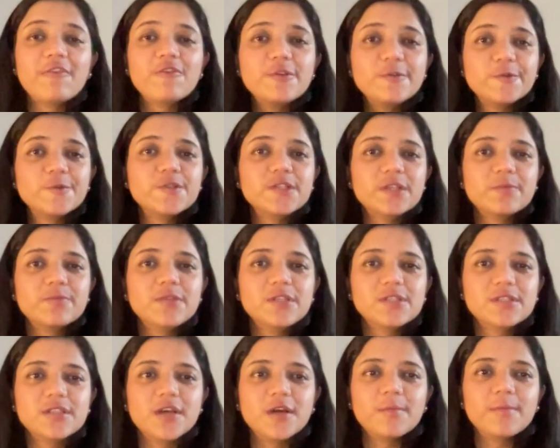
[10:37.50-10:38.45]
to sum
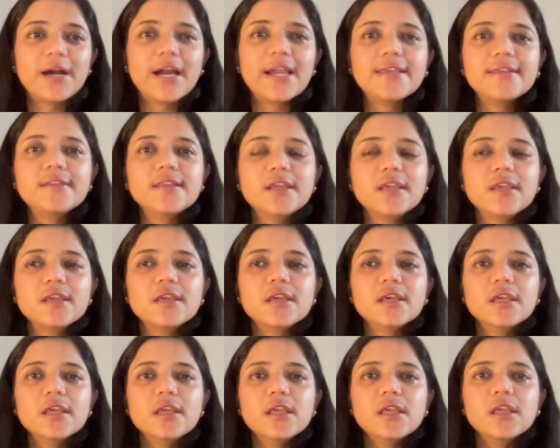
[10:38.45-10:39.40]
this up, I think
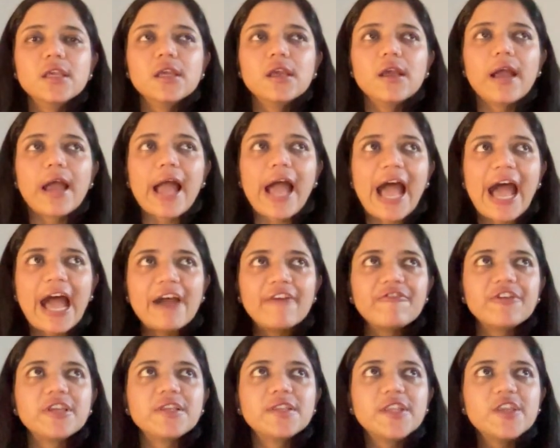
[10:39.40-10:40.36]

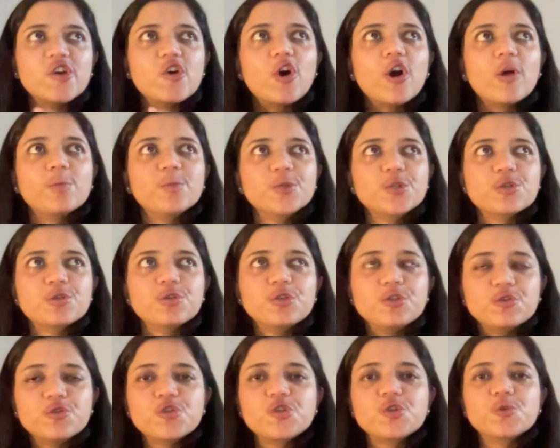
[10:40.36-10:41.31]
having the option
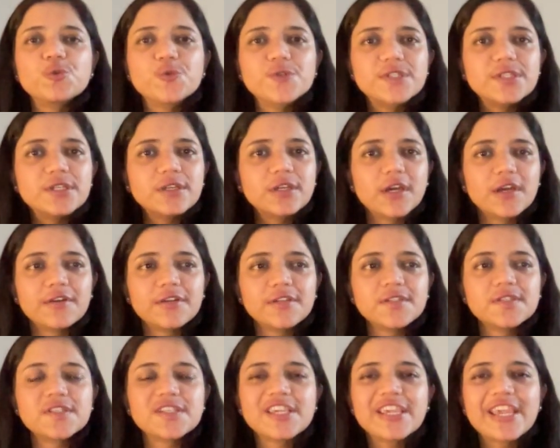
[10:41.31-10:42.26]
to choose the
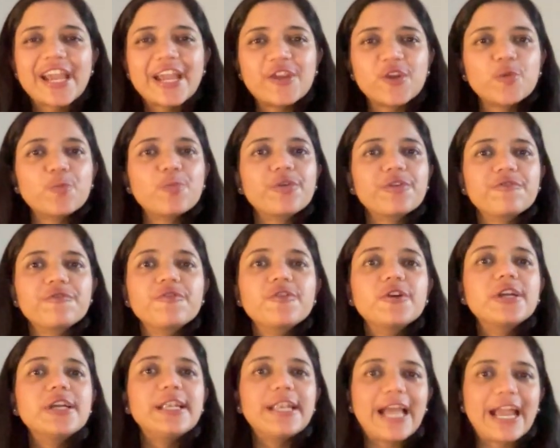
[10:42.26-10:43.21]
currency and your
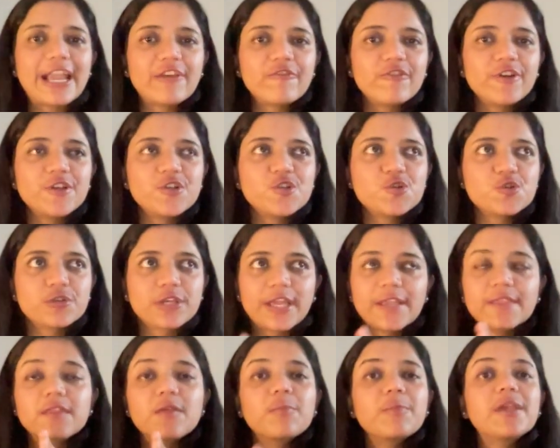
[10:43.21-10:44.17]
preferred language
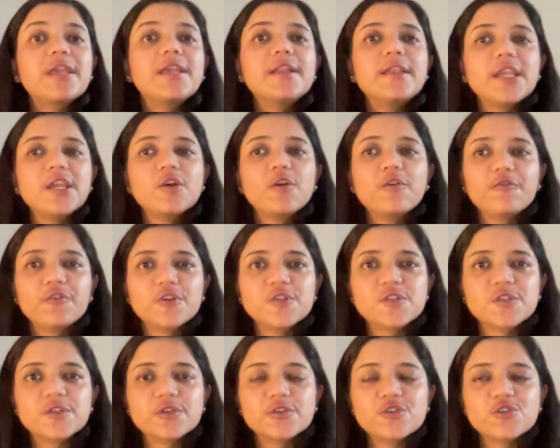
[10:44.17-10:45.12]
at the beginning of your
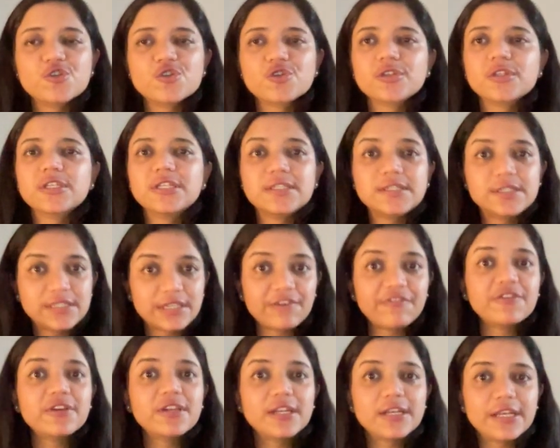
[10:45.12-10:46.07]
search is
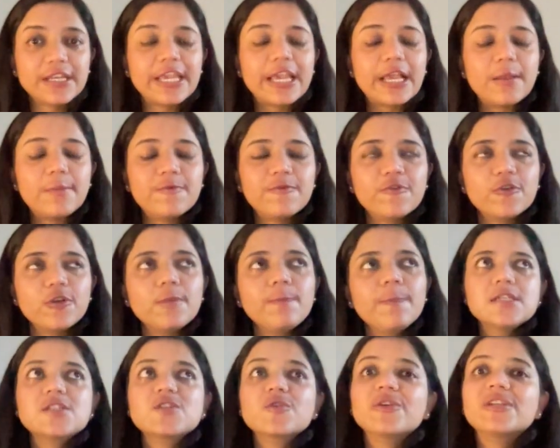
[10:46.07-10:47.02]
definitely helpful.
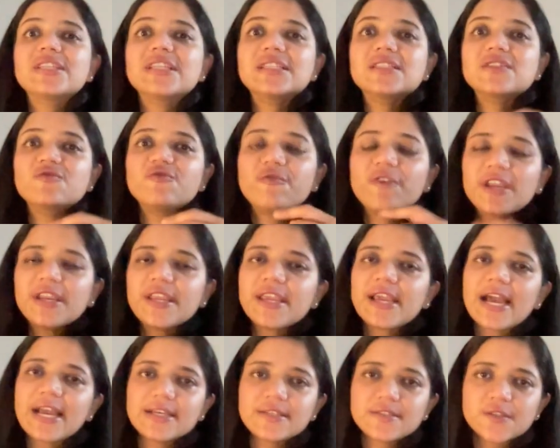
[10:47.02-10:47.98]
So it is very
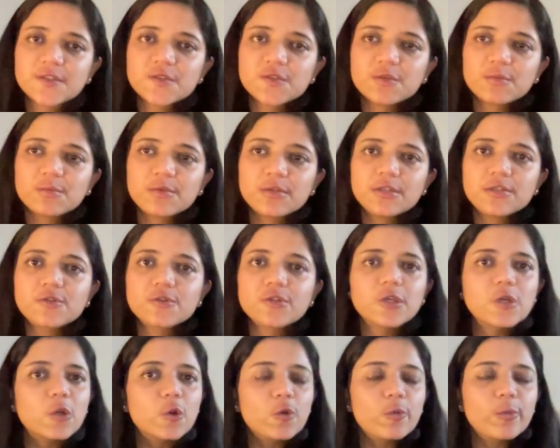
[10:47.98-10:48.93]
accessible to the
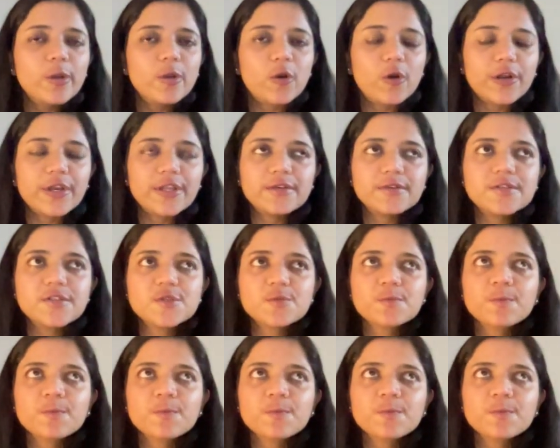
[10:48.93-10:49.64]
global audience.